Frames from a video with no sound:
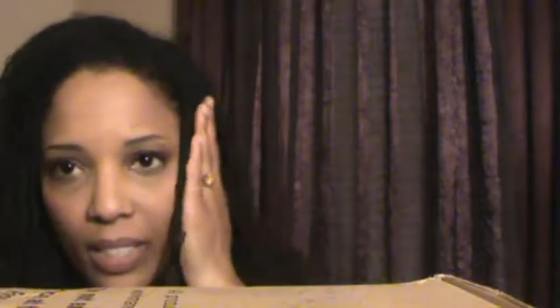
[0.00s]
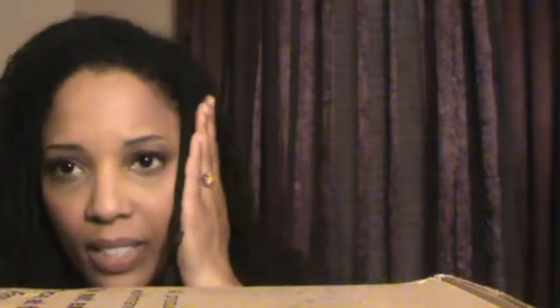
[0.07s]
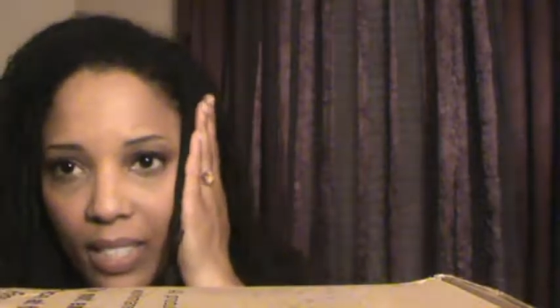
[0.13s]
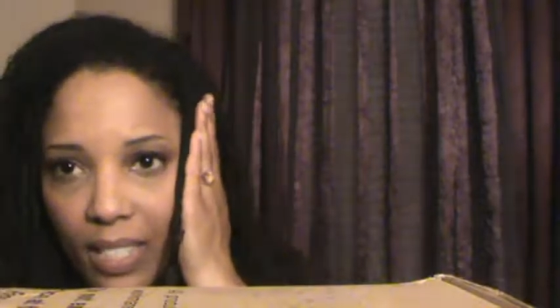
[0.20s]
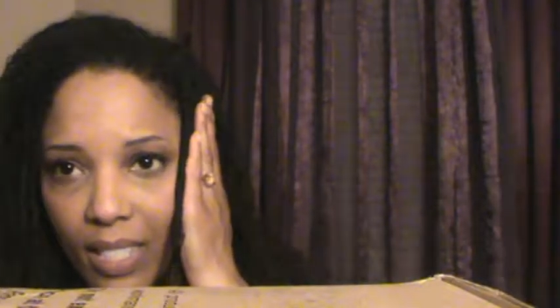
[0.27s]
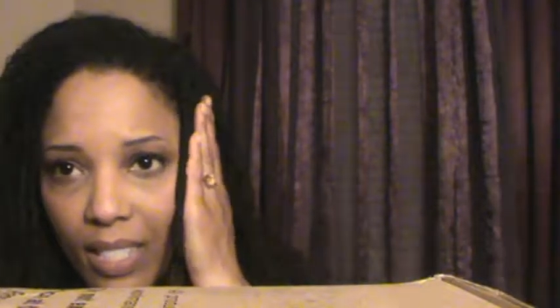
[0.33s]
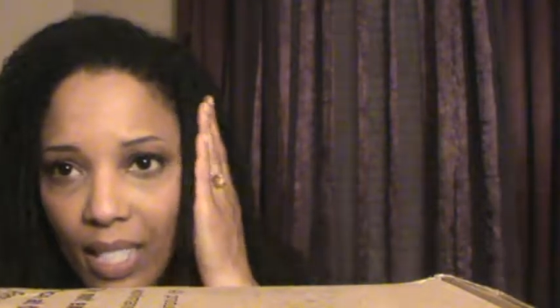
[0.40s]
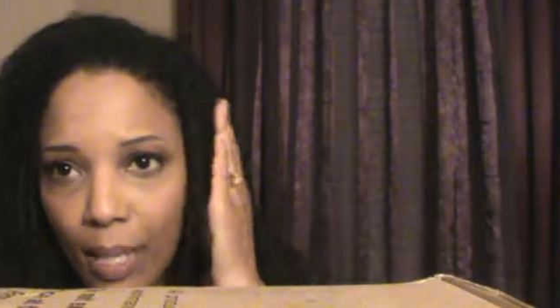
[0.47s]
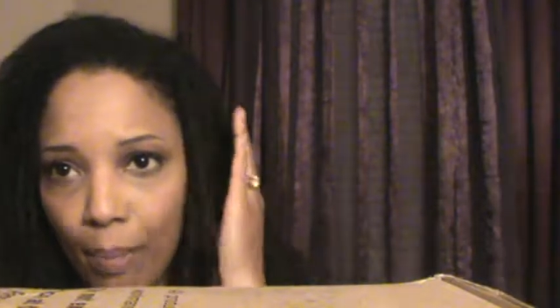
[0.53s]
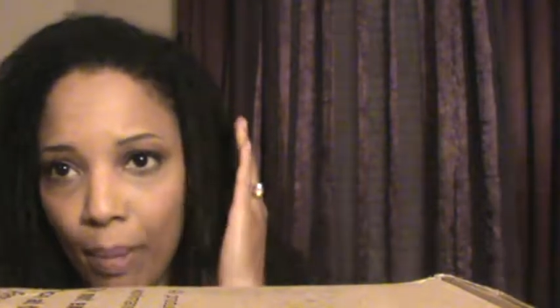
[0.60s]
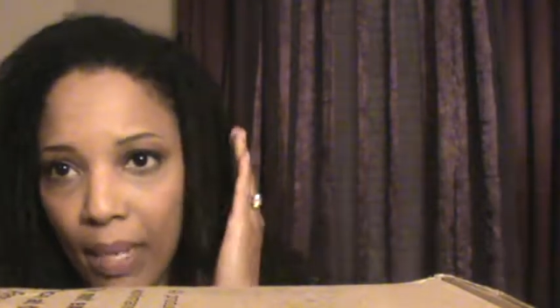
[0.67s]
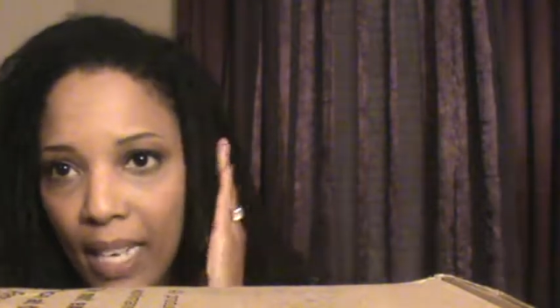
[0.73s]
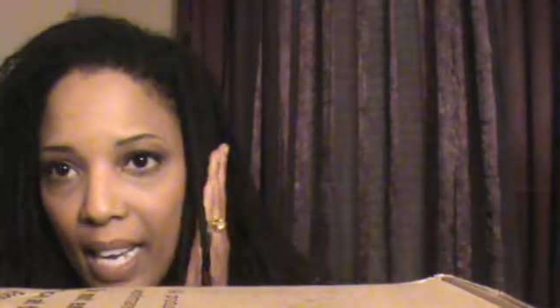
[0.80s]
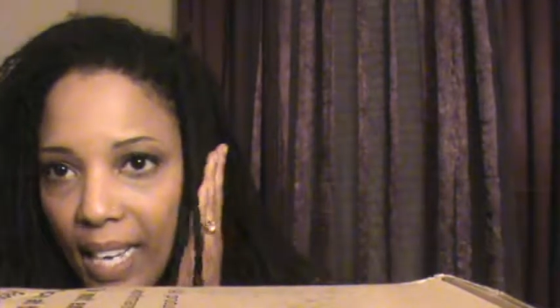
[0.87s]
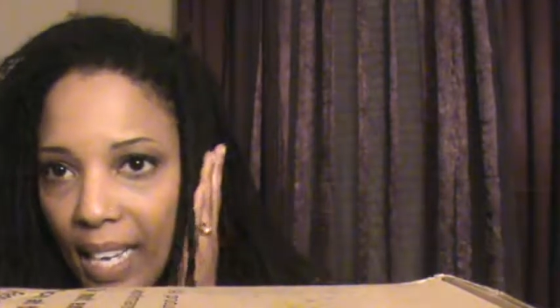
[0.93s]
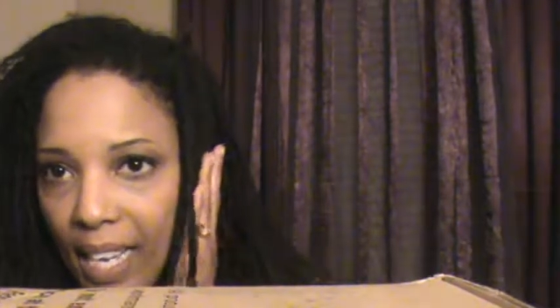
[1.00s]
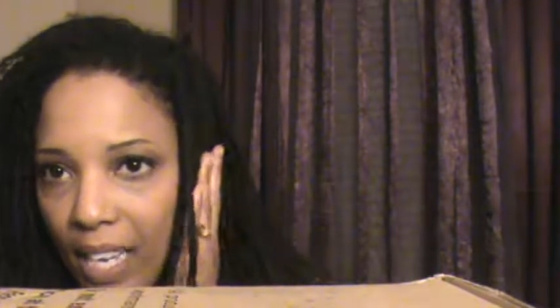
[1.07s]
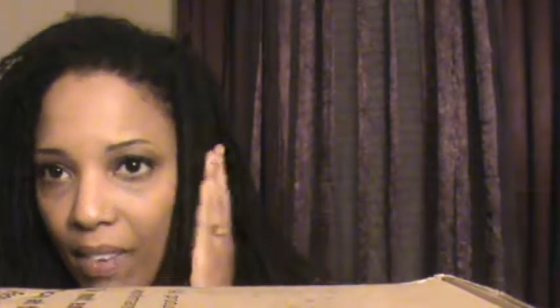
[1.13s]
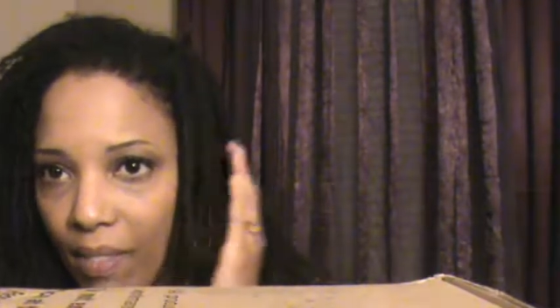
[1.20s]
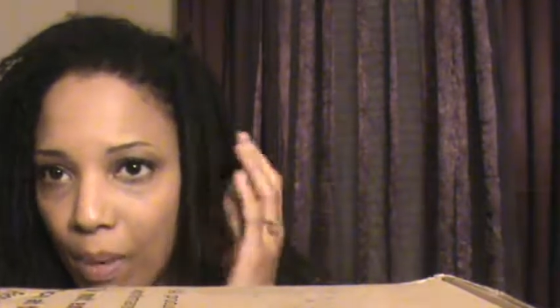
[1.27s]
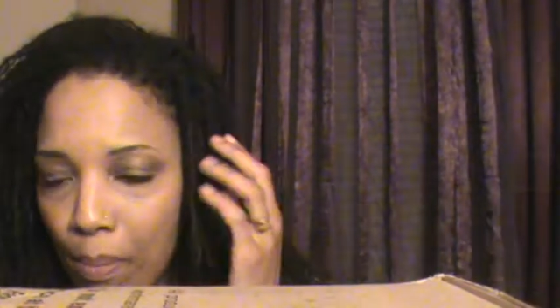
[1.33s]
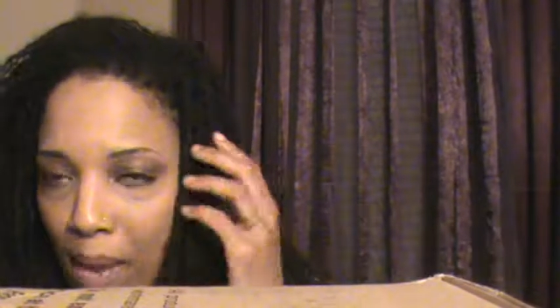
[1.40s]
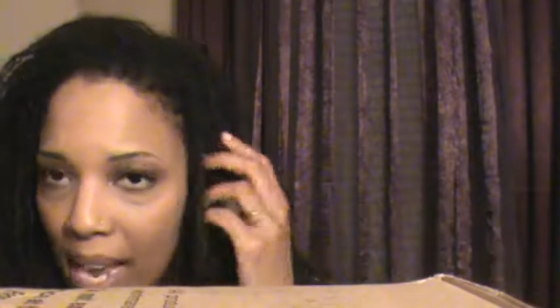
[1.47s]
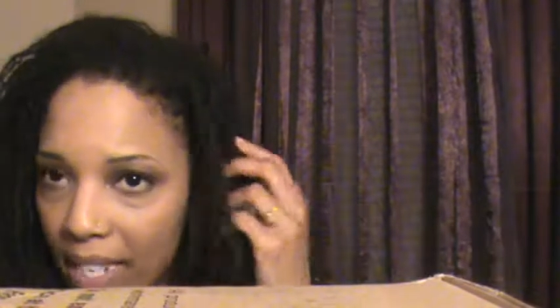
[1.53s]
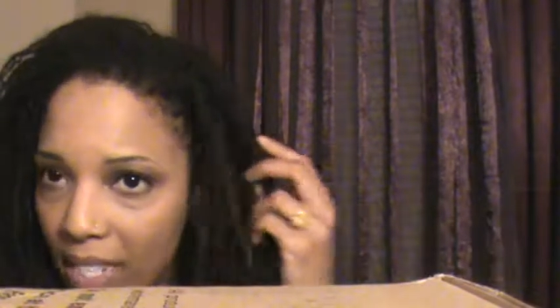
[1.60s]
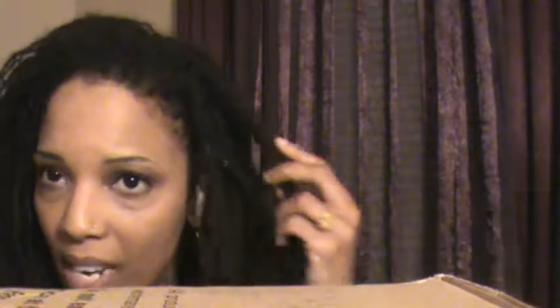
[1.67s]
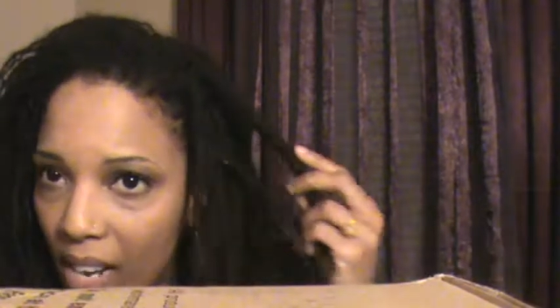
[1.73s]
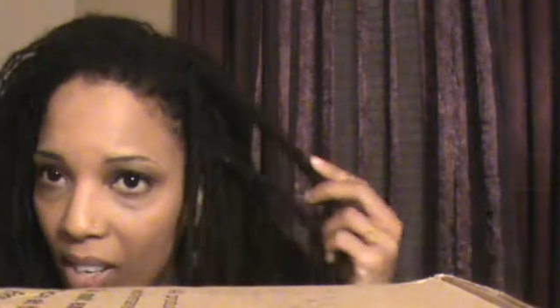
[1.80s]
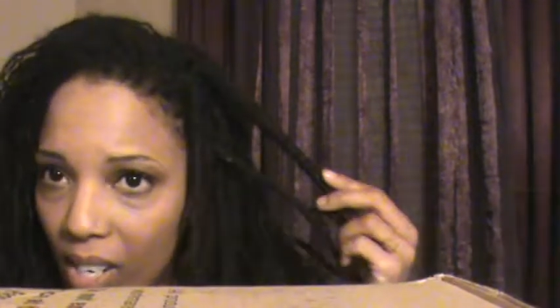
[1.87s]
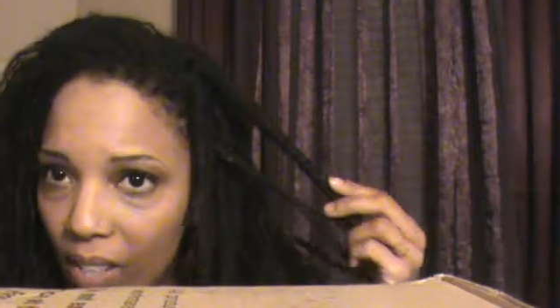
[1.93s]
to sleep in. I can't even imagine
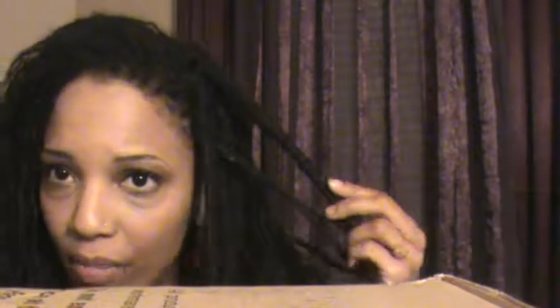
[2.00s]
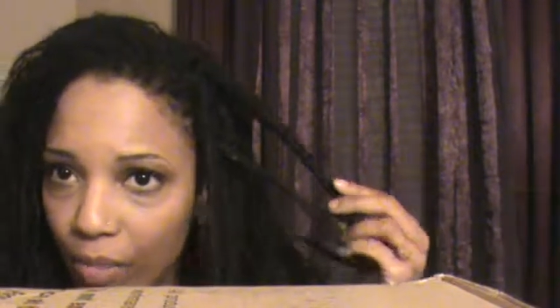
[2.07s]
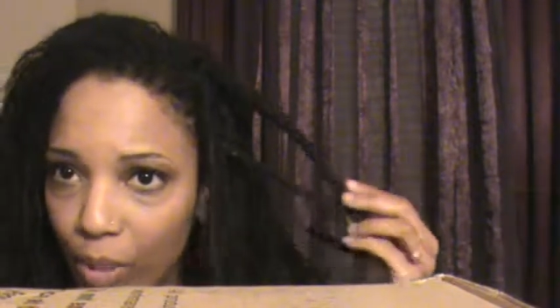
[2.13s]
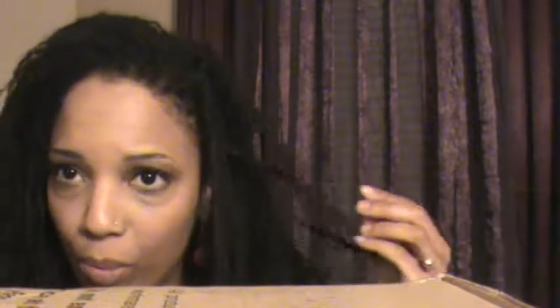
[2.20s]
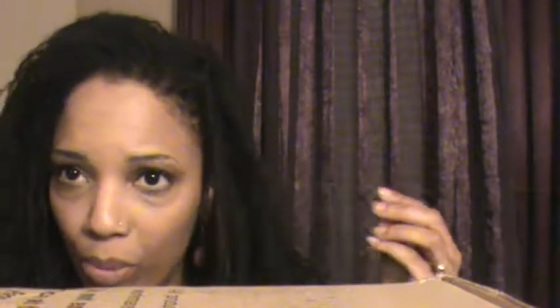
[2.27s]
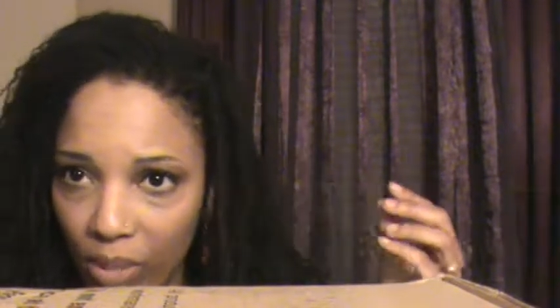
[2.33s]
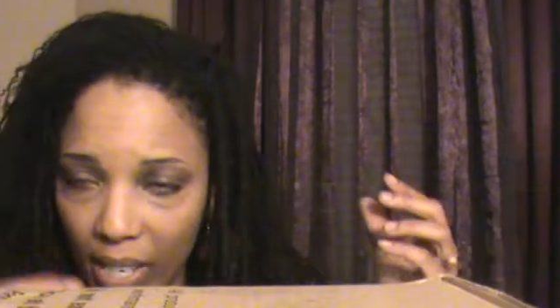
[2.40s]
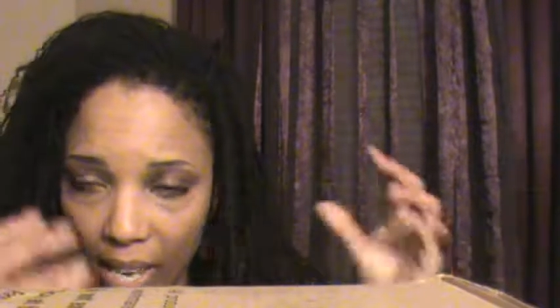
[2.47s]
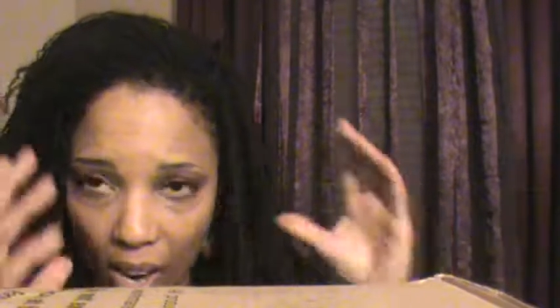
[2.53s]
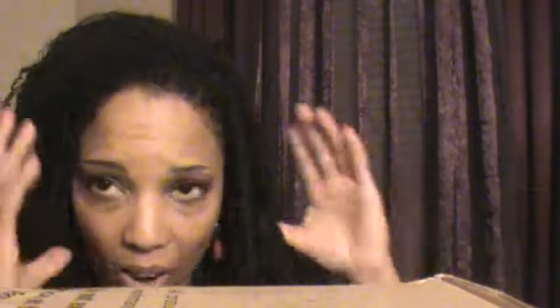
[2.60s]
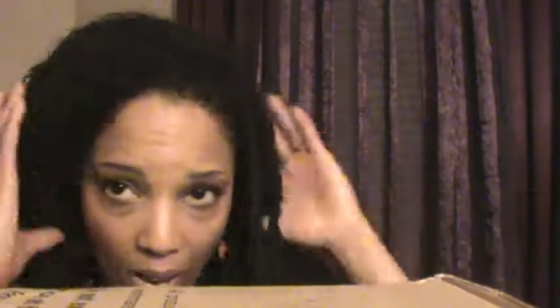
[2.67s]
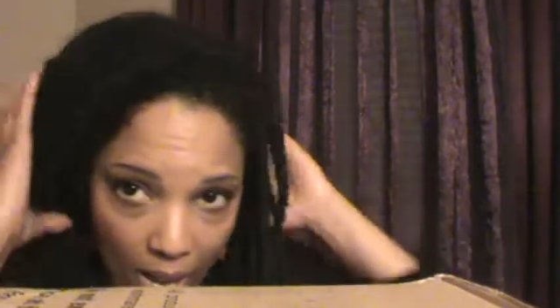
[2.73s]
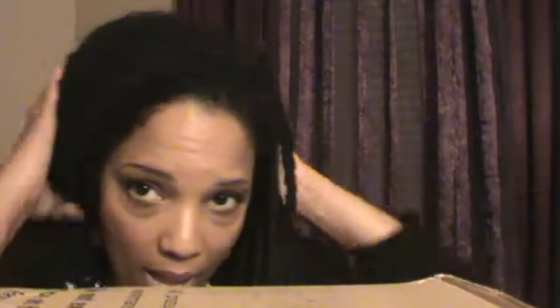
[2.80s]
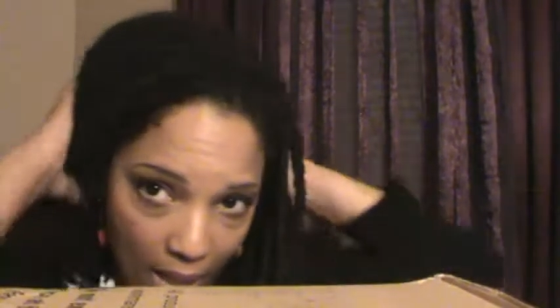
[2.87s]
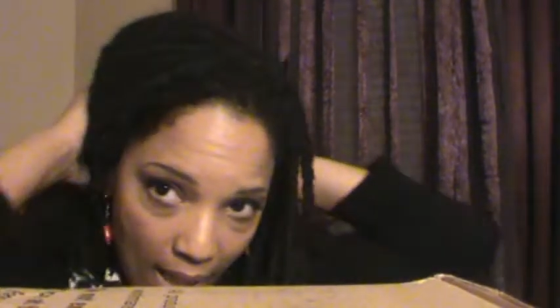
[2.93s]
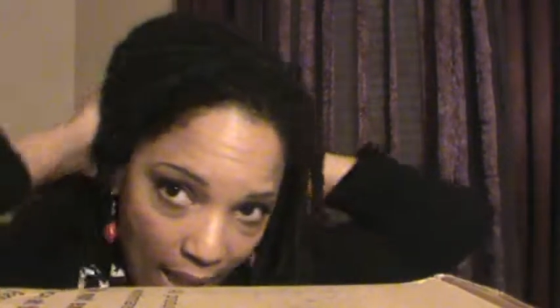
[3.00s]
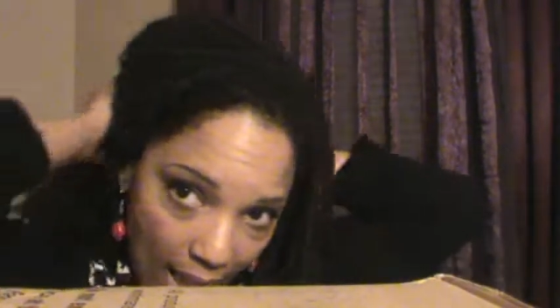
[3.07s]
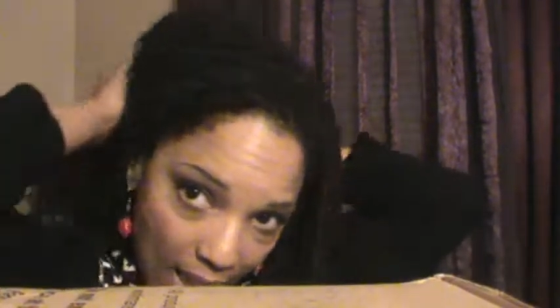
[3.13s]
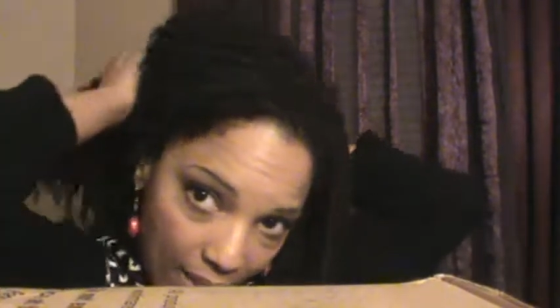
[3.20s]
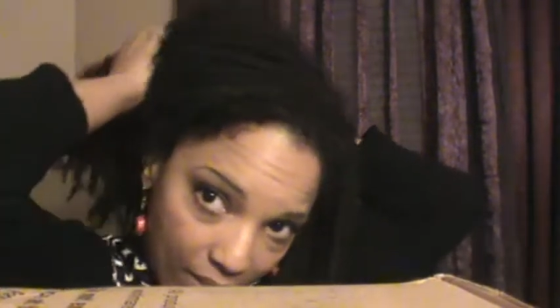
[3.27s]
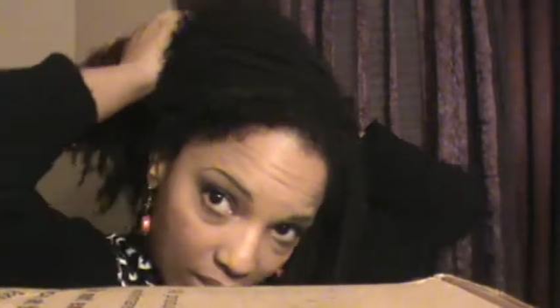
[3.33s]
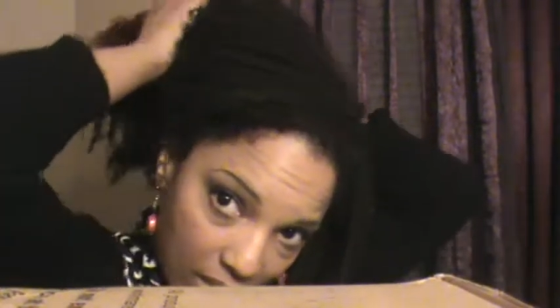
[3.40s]
how comfortable they are. I have a